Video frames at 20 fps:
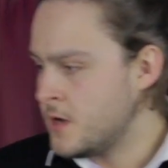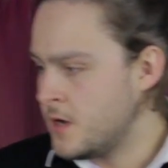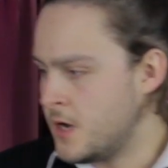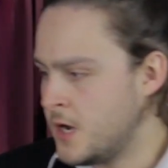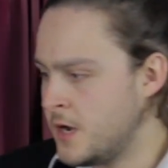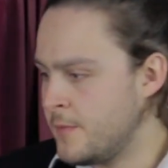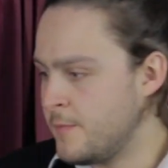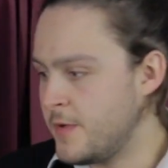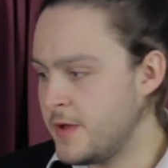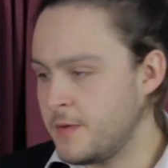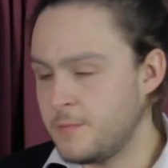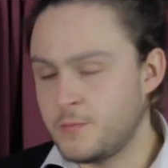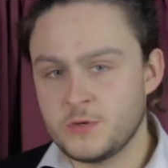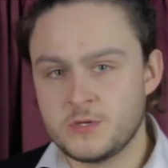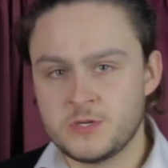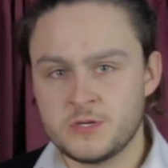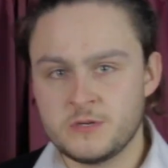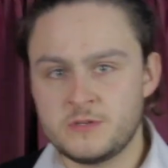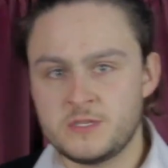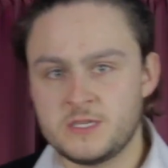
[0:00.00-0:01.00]
It
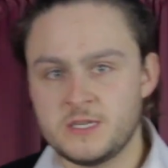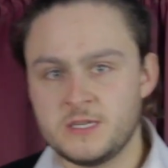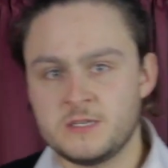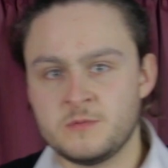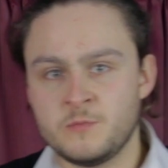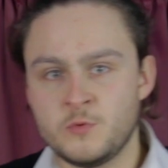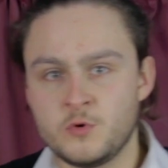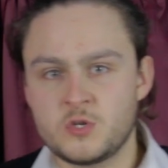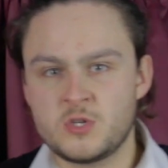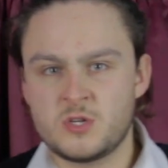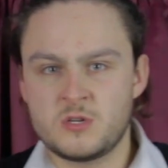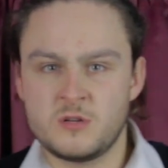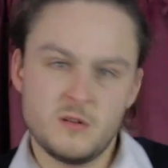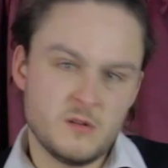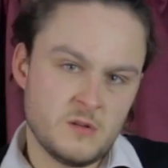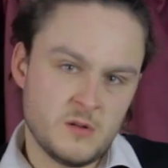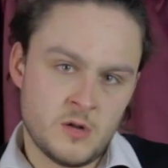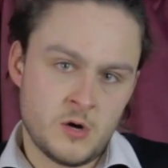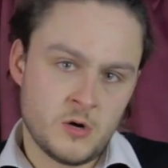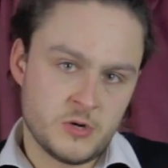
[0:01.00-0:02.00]
produces a much
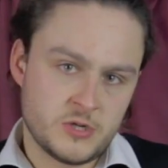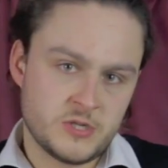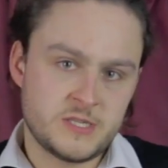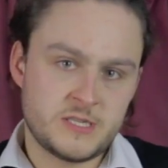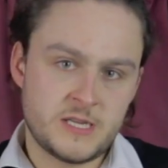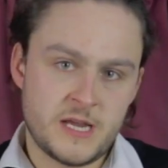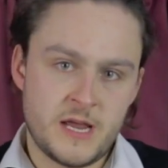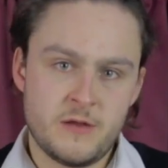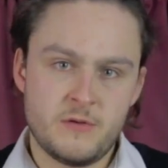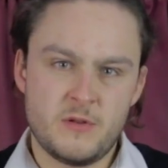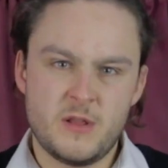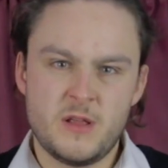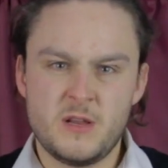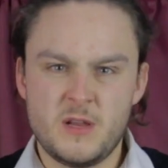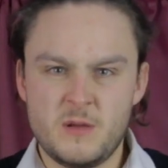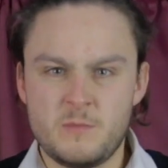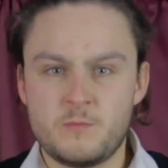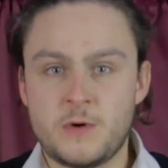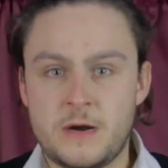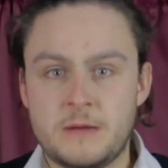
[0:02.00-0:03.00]
larger sound than
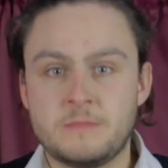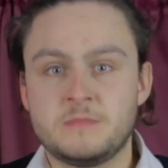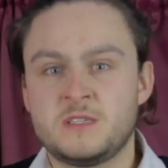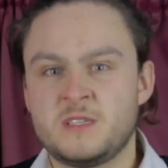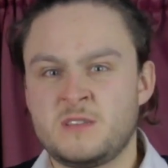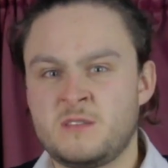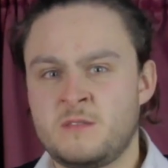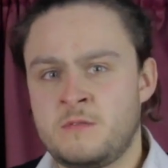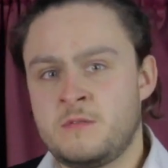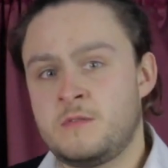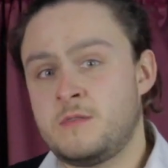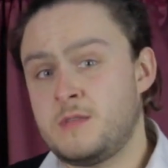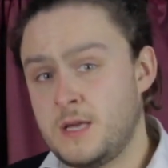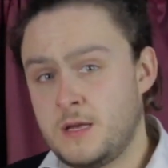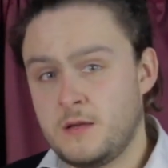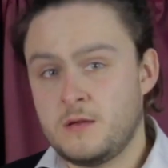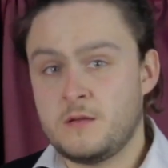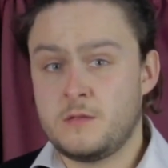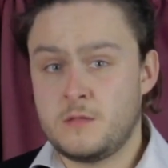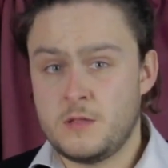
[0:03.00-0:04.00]
you perhaps
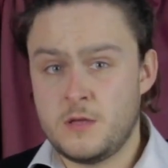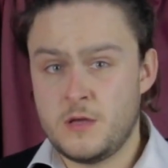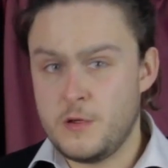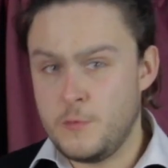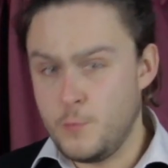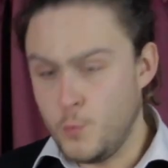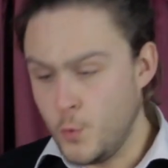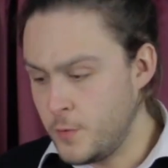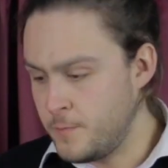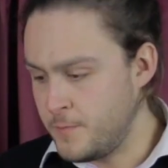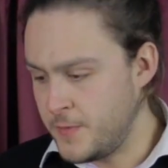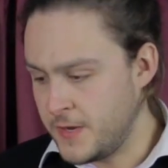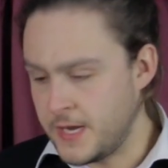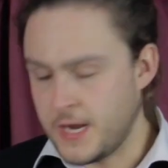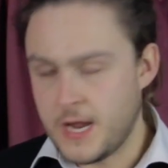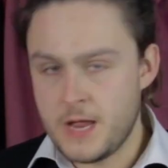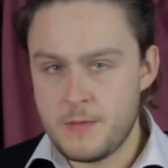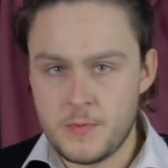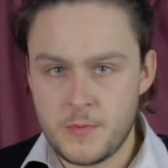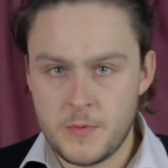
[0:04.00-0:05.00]
think that it would be
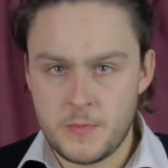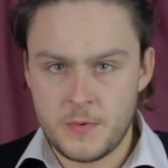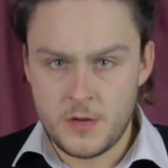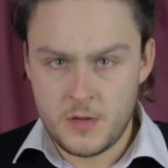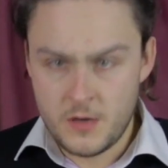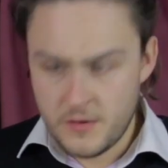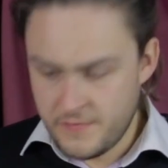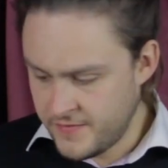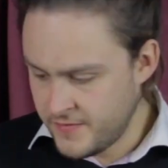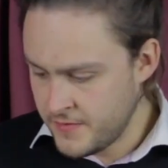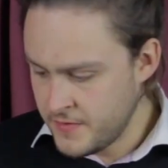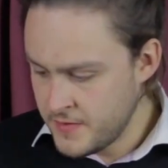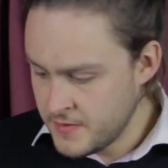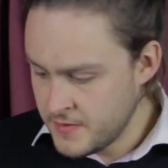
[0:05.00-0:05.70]
capable of.